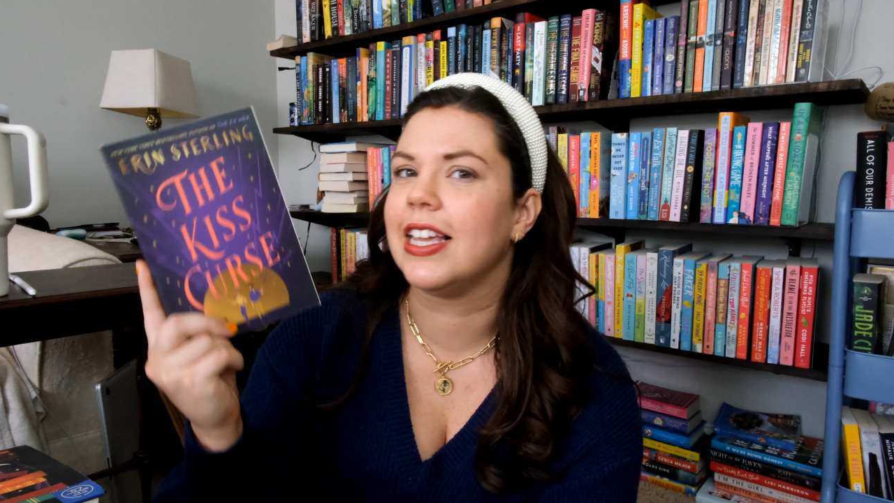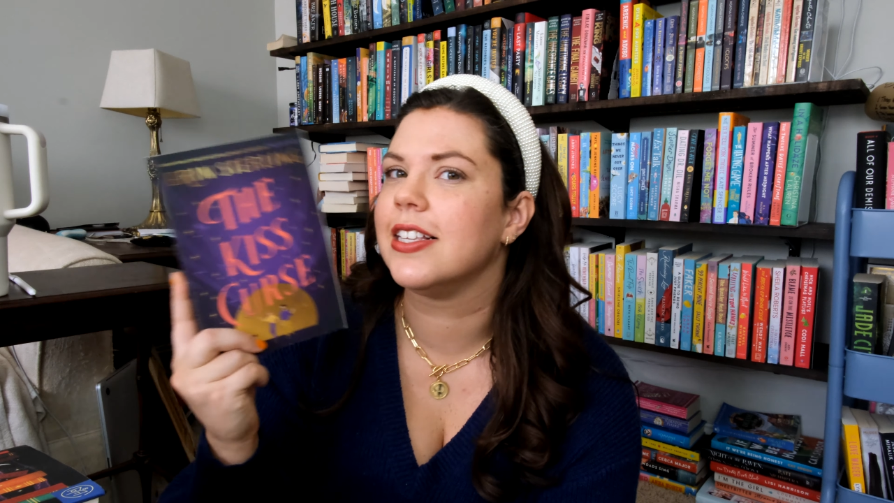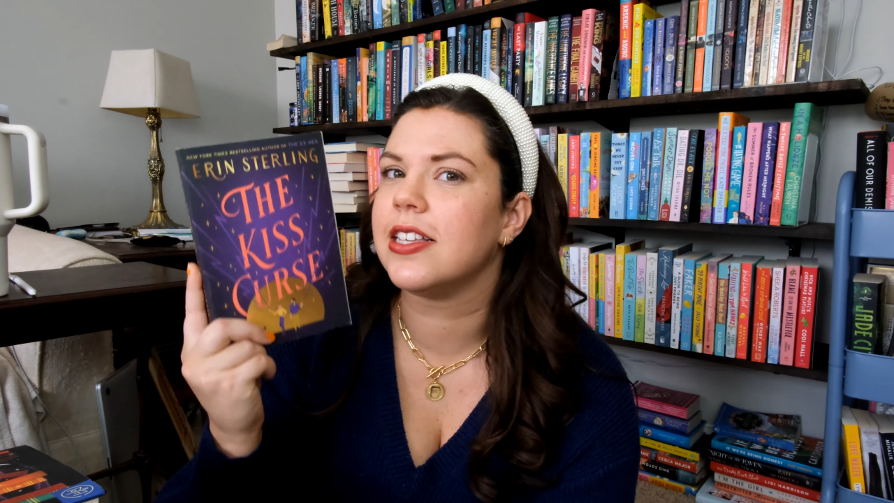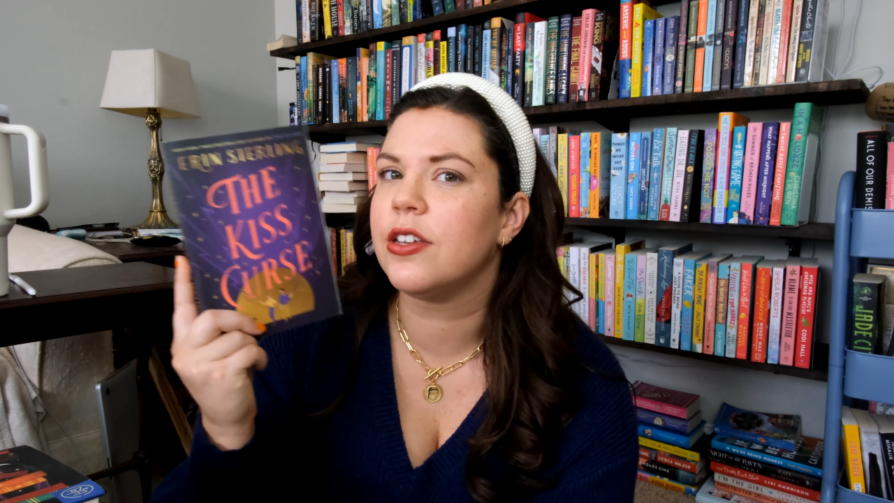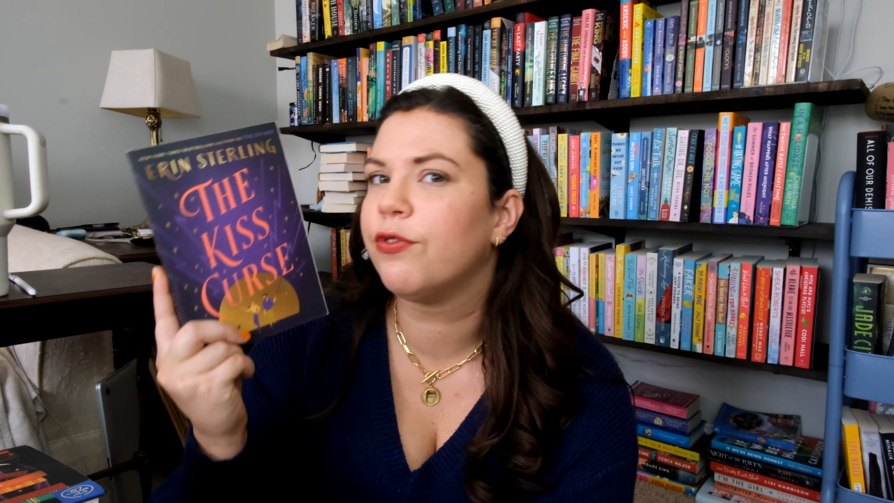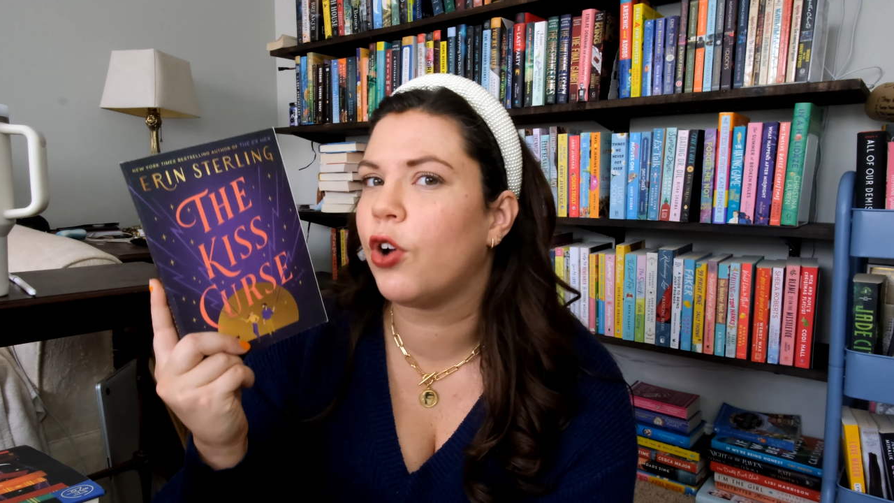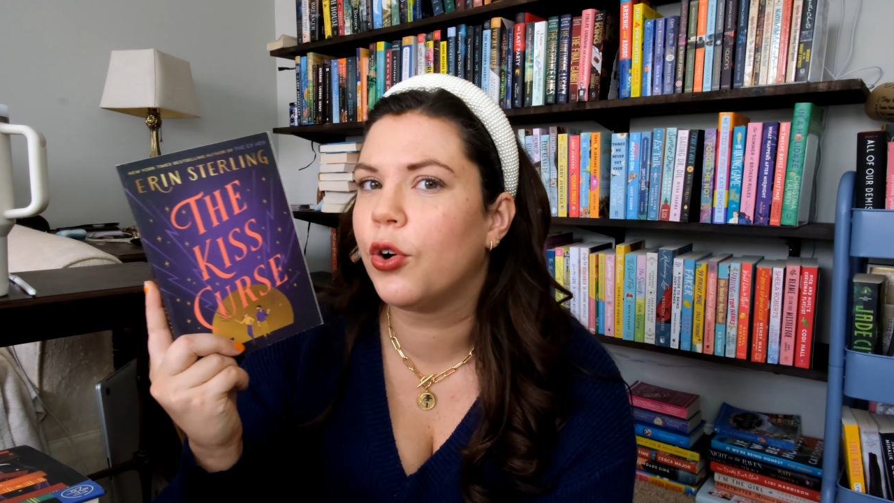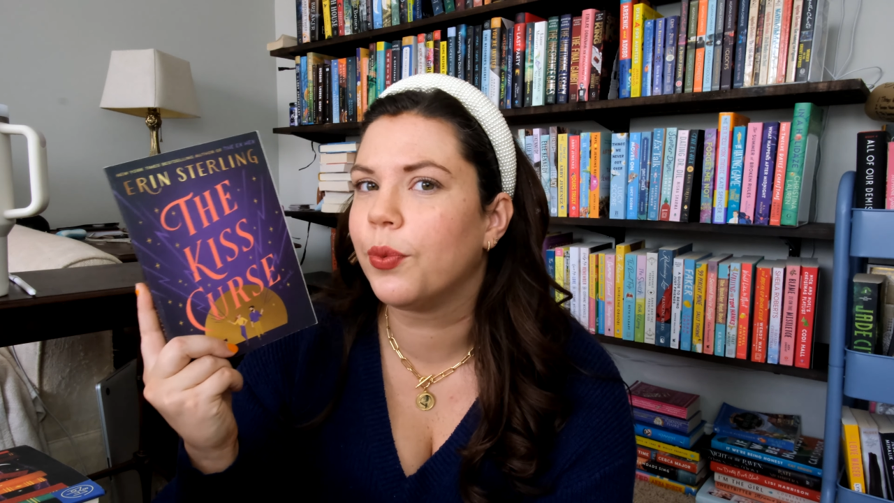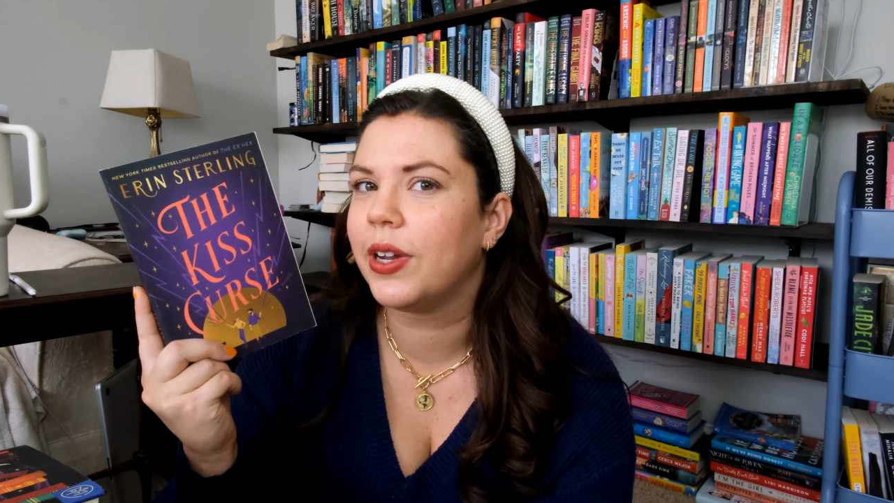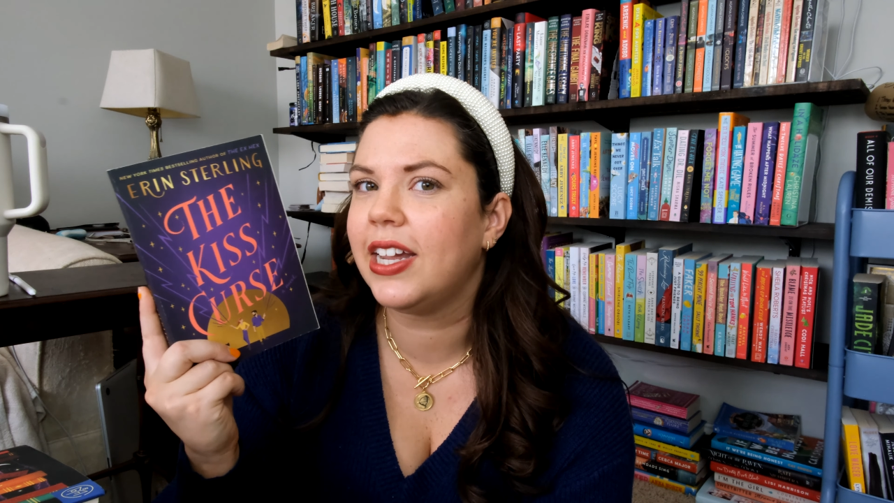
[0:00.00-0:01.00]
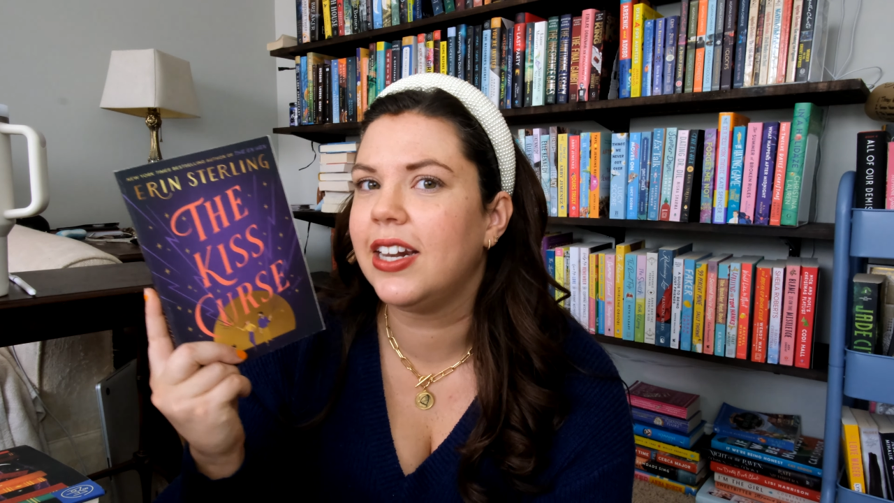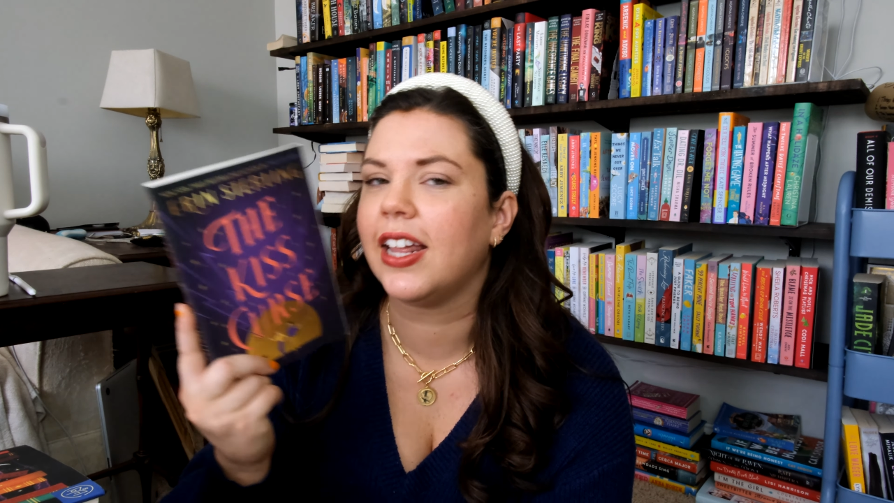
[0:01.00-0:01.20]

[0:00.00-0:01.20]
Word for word: easy fall read.